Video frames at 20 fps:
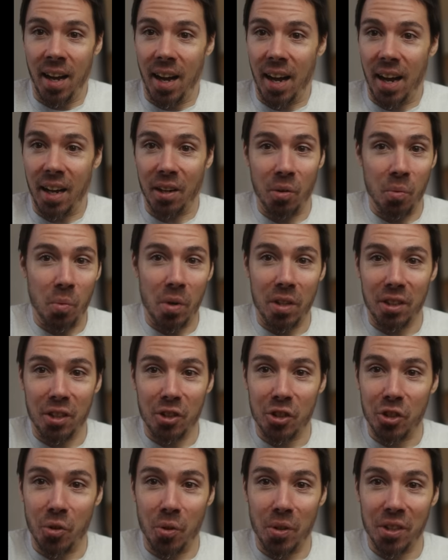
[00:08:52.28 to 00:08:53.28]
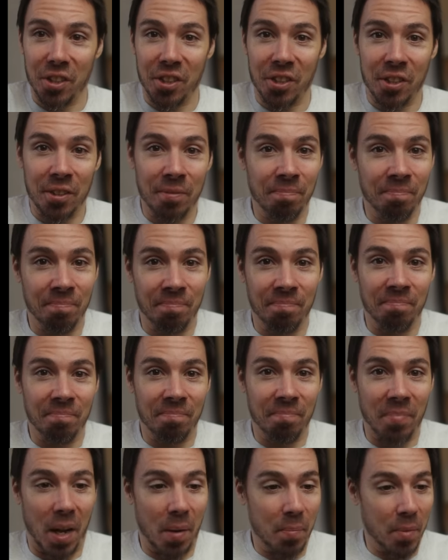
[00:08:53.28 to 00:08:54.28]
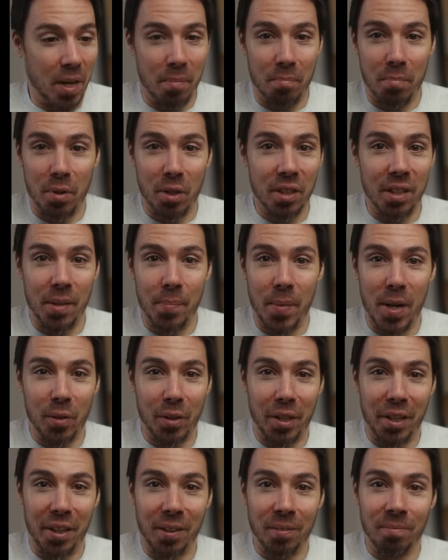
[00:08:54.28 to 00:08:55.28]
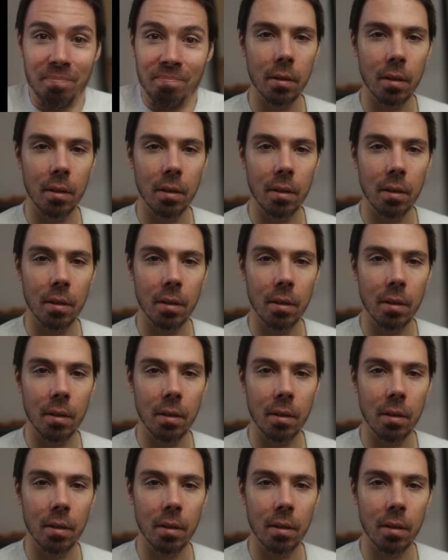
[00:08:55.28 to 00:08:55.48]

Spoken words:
I don't want the shorts. I'm not putting them out there.